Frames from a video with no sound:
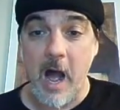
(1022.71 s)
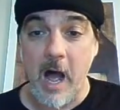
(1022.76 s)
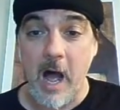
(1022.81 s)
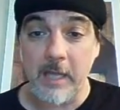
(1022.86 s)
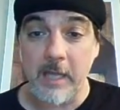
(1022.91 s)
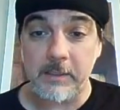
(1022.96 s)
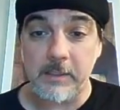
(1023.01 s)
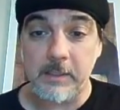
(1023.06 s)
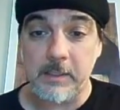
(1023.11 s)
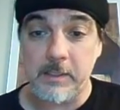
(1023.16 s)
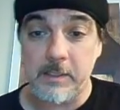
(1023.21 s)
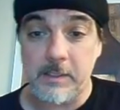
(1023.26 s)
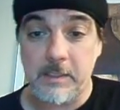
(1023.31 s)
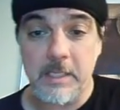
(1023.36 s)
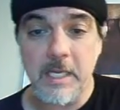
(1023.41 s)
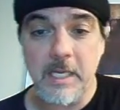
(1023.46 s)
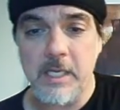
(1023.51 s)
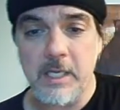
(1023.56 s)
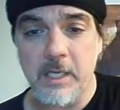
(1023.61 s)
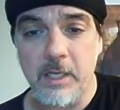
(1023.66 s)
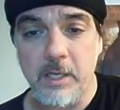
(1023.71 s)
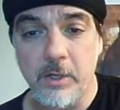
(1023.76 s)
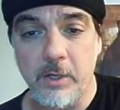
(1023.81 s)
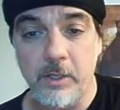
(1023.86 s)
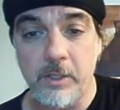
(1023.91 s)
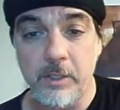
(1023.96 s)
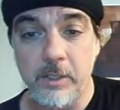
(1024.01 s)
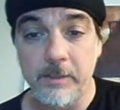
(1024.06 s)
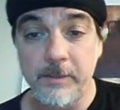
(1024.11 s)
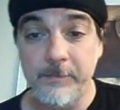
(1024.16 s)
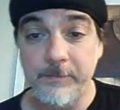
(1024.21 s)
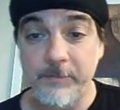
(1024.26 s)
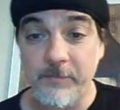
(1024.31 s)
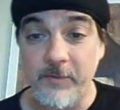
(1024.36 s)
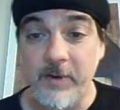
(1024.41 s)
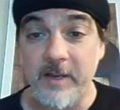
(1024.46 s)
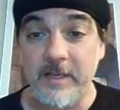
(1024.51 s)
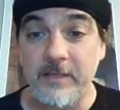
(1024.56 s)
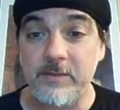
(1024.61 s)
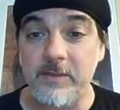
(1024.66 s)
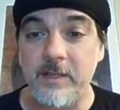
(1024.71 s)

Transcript: Addio, right?